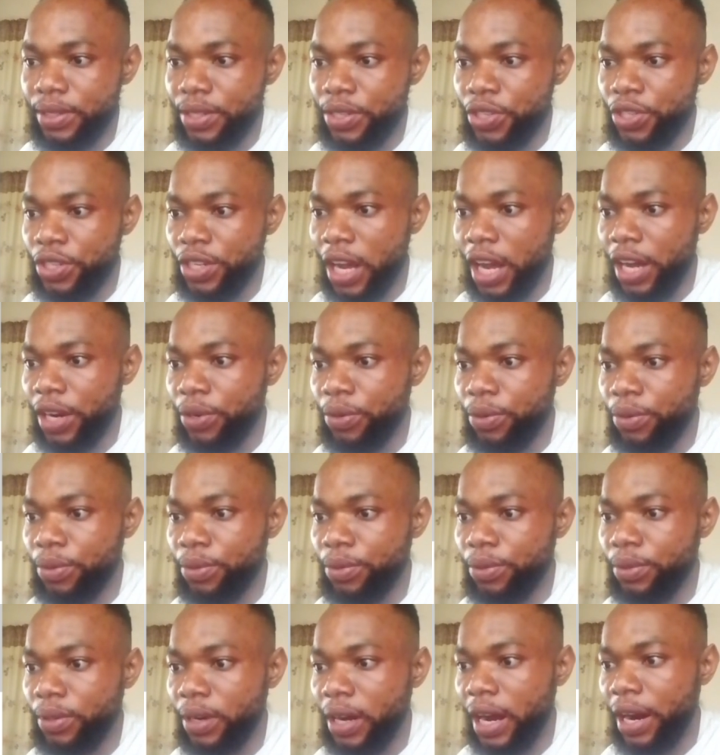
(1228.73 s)

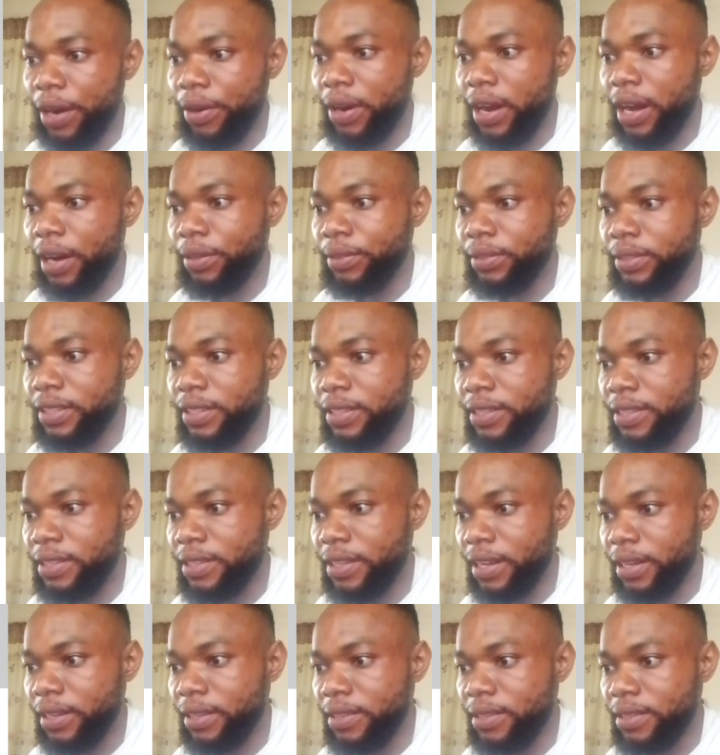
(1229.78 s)
shadow around these
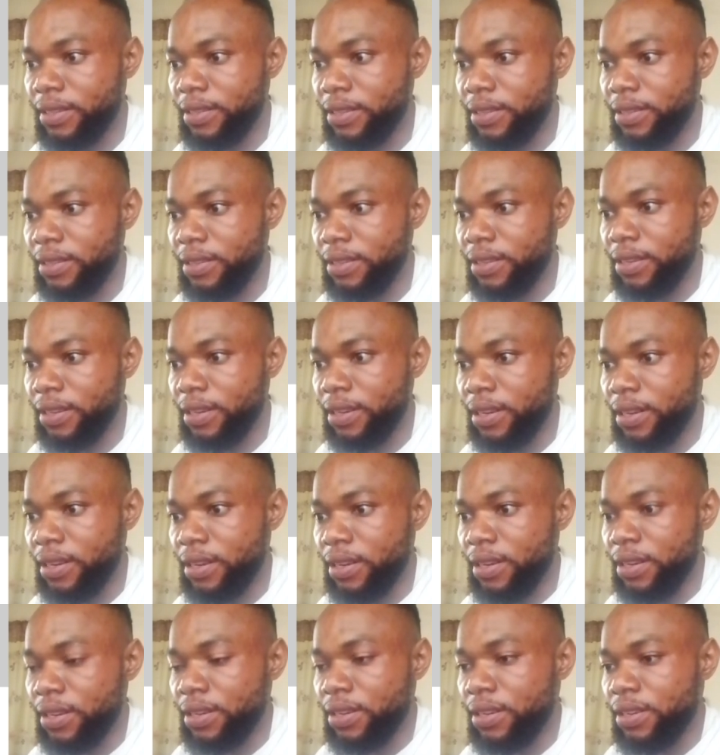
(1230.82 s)
texts
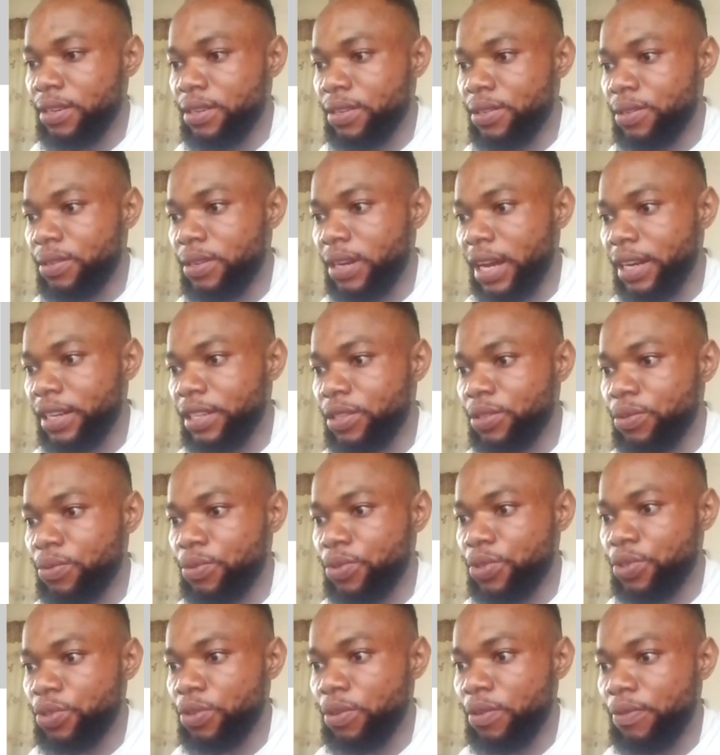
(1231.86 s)
so that it will
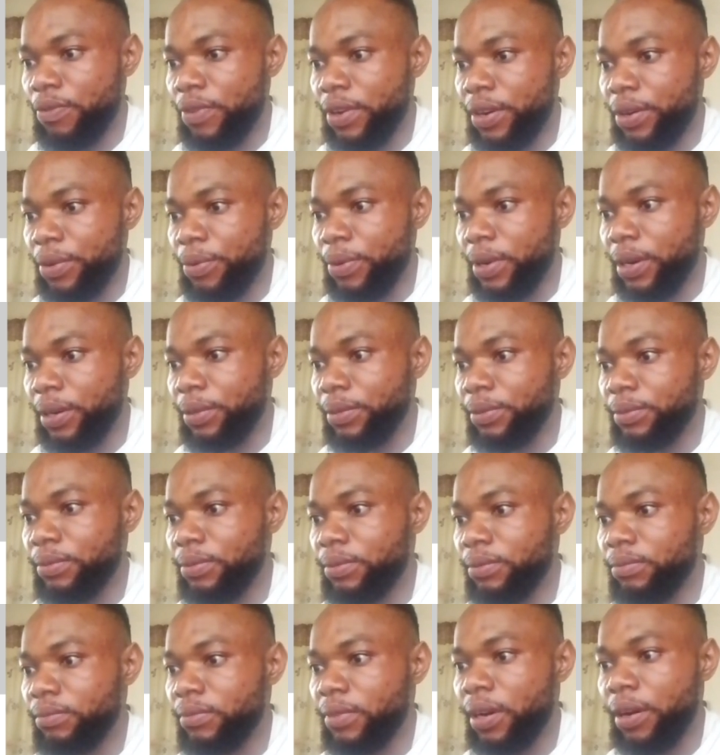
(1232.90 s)
show very well.
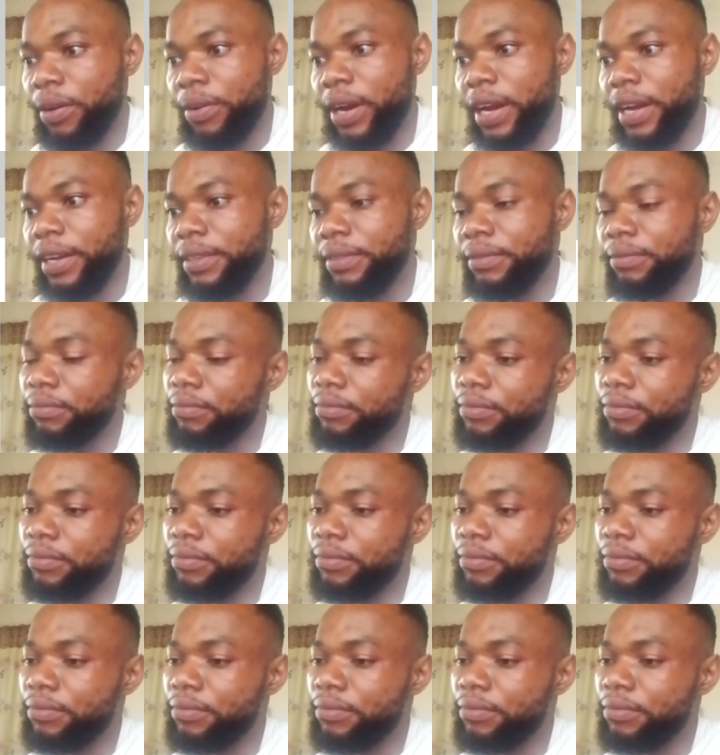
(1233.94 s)
All right,